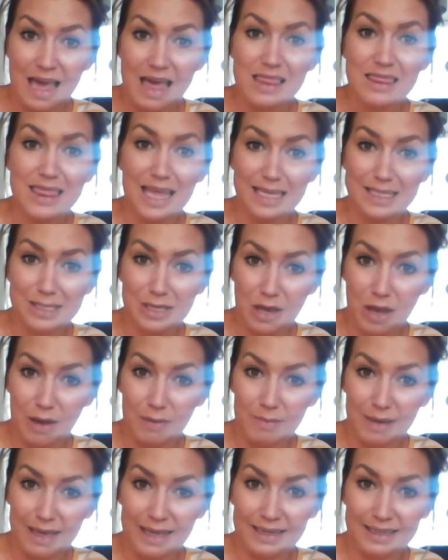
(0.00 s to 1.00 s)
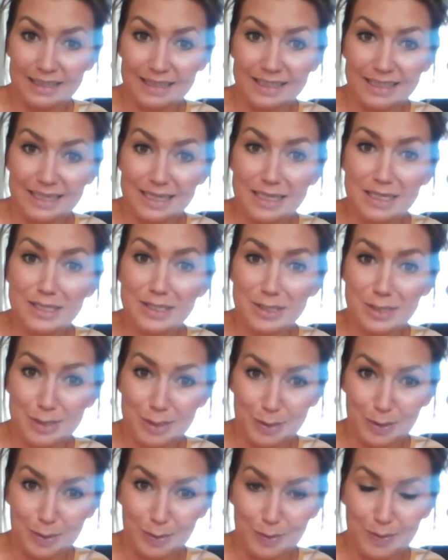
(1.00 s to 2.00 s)
that's coming
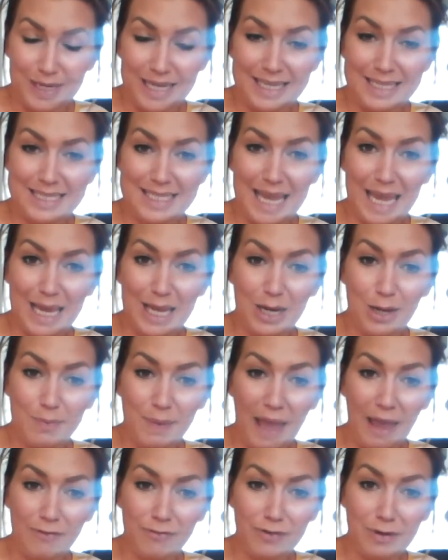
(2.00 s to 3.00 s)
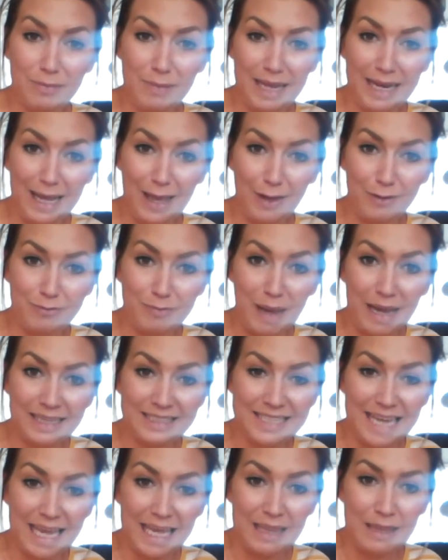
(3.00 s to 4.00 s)
soon. It's taking up every minute of
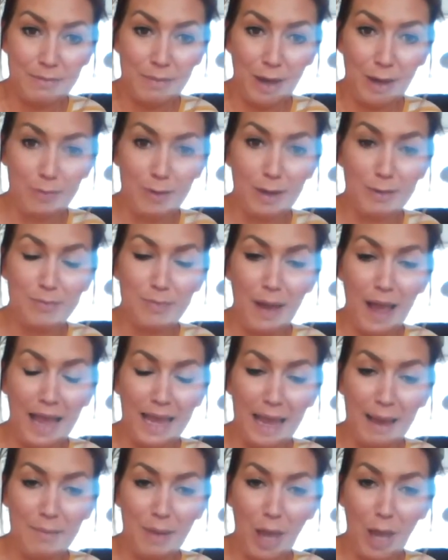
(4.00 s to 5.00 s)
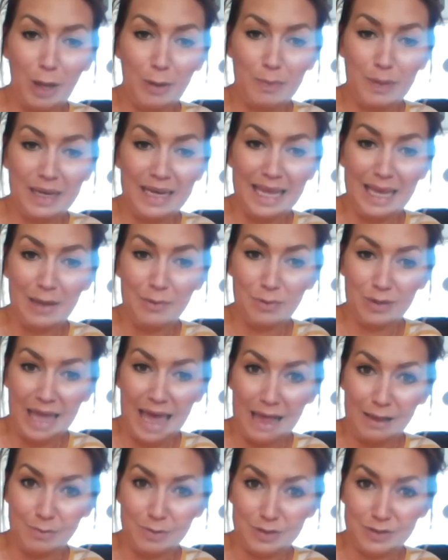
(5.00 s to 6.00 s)
my day at the moment, but I am hoping it
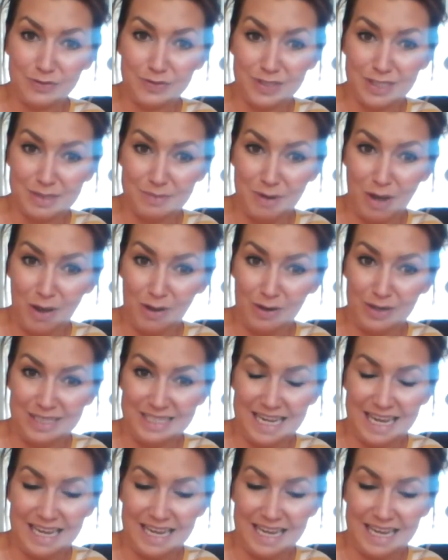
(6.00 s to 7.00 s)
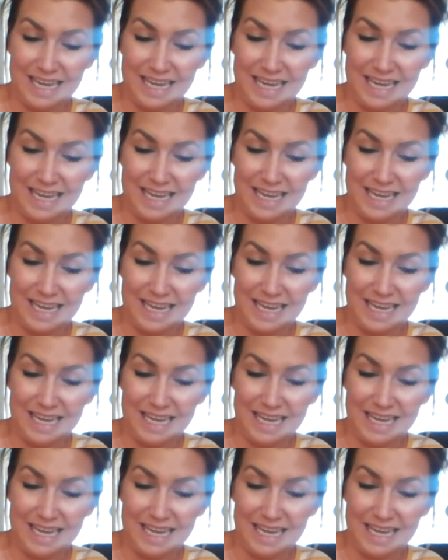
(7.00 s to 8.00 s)
will help us for summer holidays. So
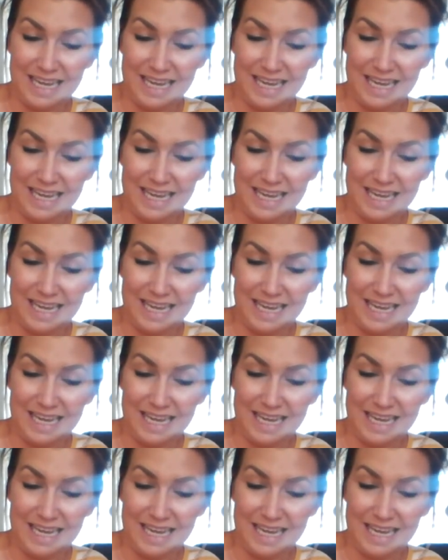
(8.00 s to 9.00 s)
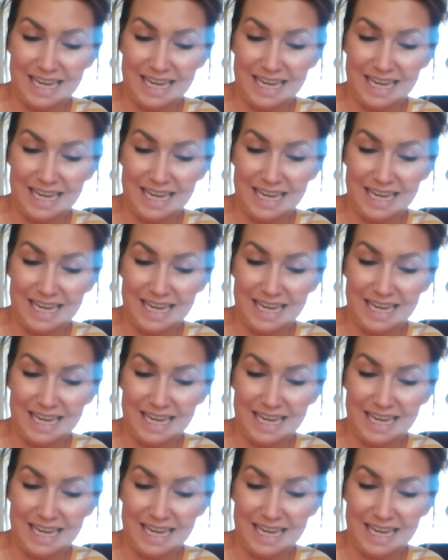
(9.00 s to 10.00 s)
there is something on your on its
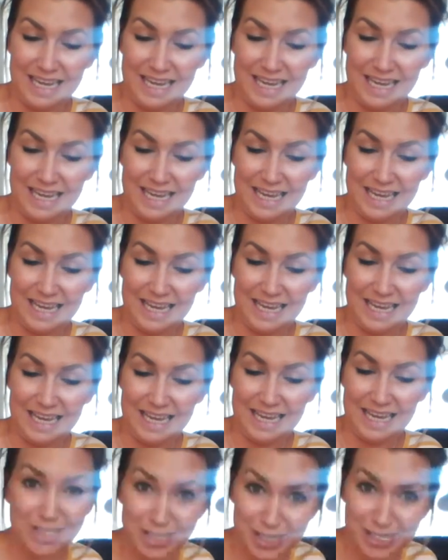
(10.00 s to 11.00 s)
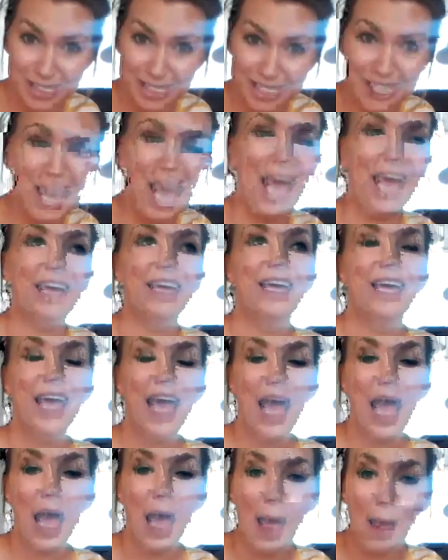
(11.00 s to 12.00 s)
way. I don't want to say just yet,
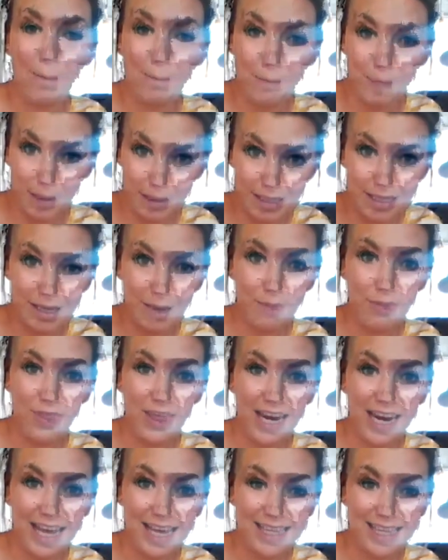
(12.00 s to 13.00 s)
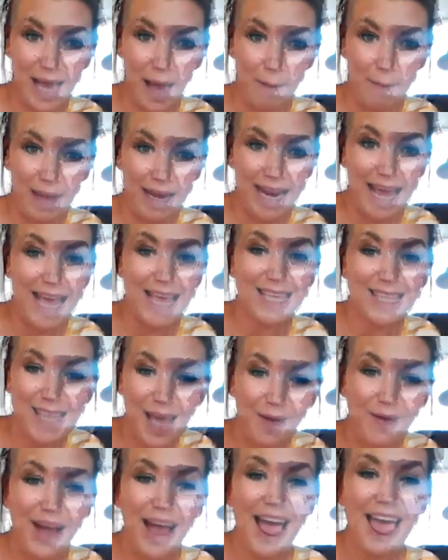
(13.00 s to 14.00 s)
uh, but something is coming.
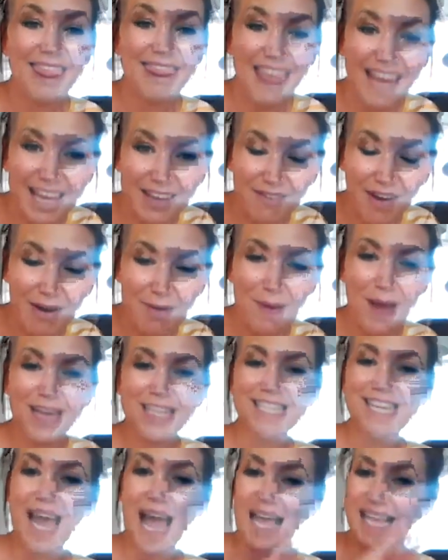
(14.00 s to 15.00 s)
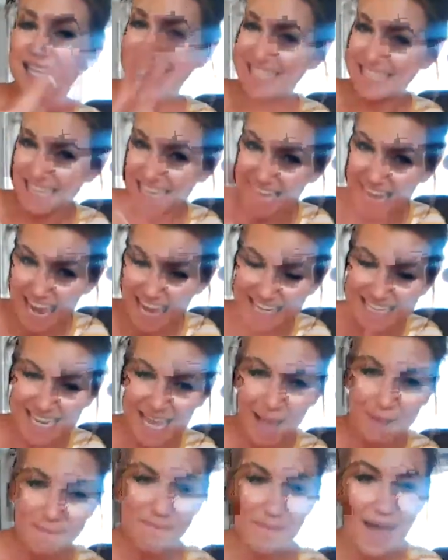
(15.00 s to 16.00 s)
So thank you very much. See you
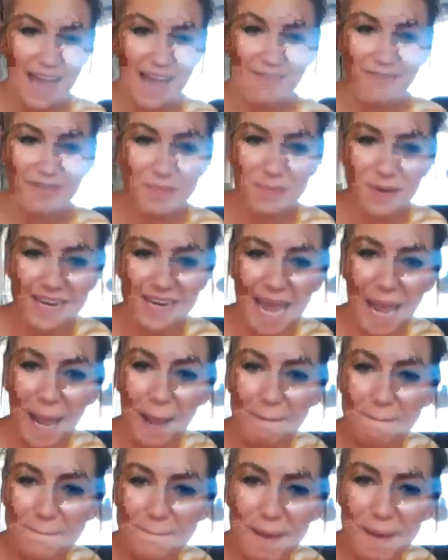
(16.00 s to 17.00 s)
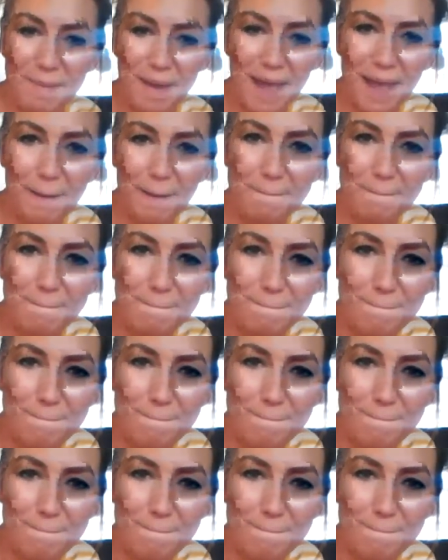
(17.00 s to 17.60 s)
later. Bye everybody. Bye bye.